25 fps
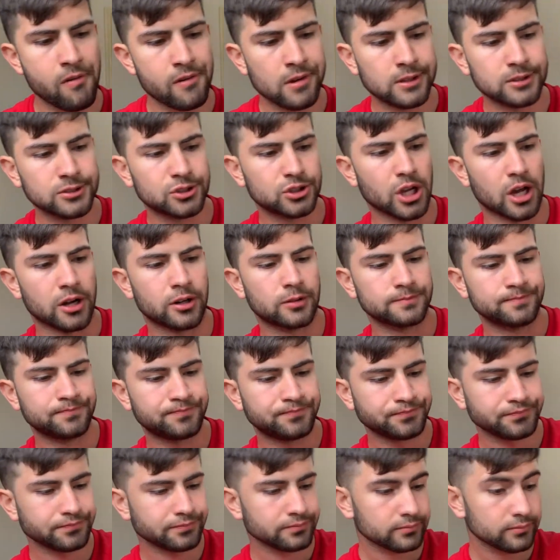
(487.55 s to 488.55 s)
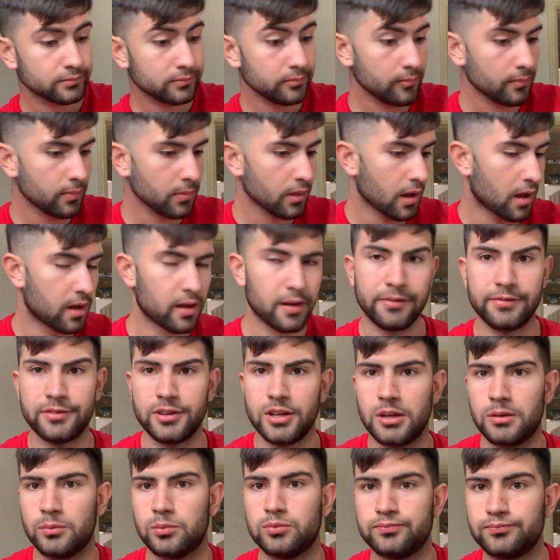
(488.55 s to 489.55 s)
So, if
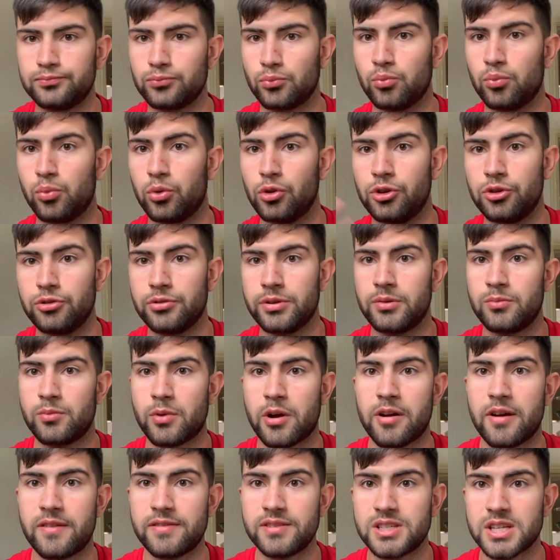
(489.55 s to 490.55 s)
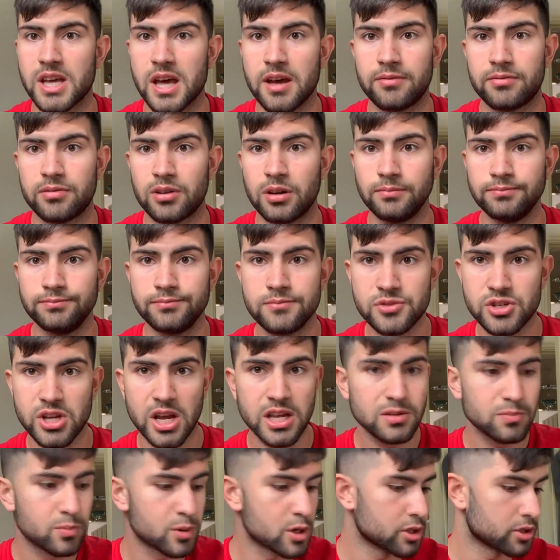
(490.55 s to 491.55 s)
you're wondering wherever to get them from,
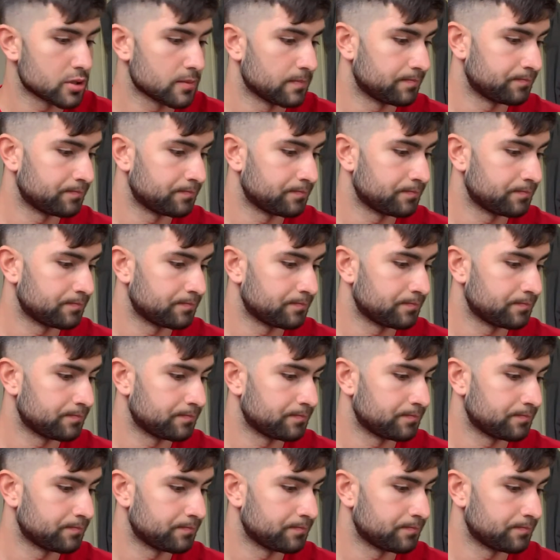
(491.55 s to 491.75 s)
Sainsbury's.